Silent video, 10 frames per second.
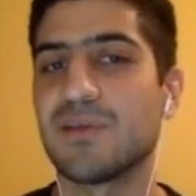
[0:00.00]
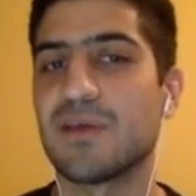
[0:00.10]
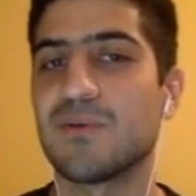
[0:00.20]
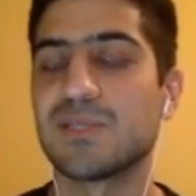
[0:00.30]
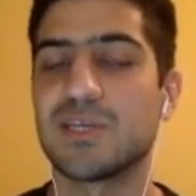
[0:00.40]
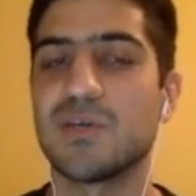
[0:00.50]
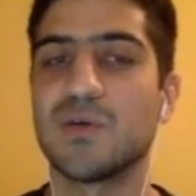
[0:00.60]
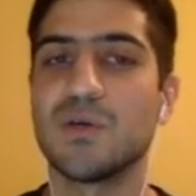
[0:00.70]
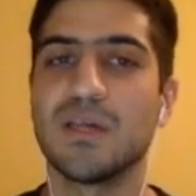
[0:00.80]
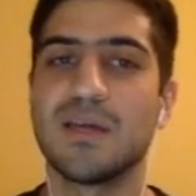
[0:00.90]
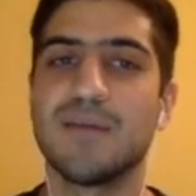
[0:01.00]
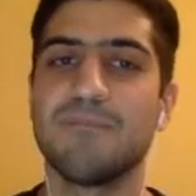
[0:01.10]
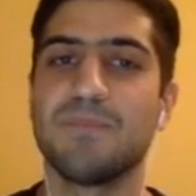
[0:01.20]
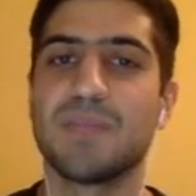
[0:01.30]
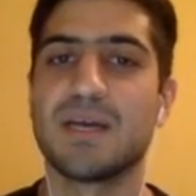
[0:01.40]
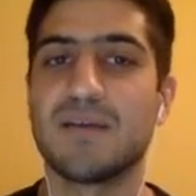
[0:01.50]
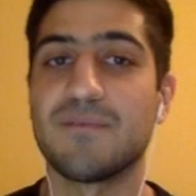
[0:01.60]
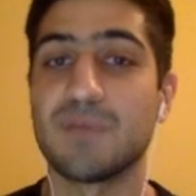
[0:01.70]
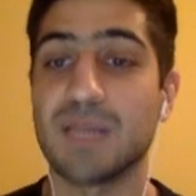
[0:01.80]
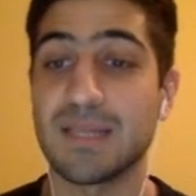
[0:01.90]
That was the goal. If
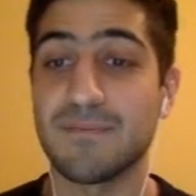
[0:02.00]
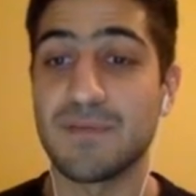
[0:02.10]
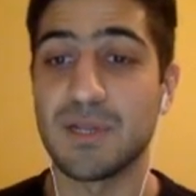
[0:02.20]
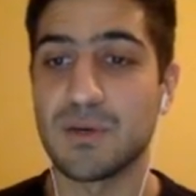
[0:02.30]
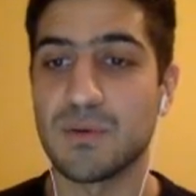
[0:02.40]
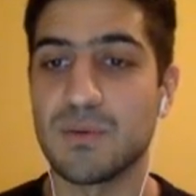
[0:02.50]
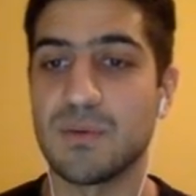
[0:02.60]
you liked the video,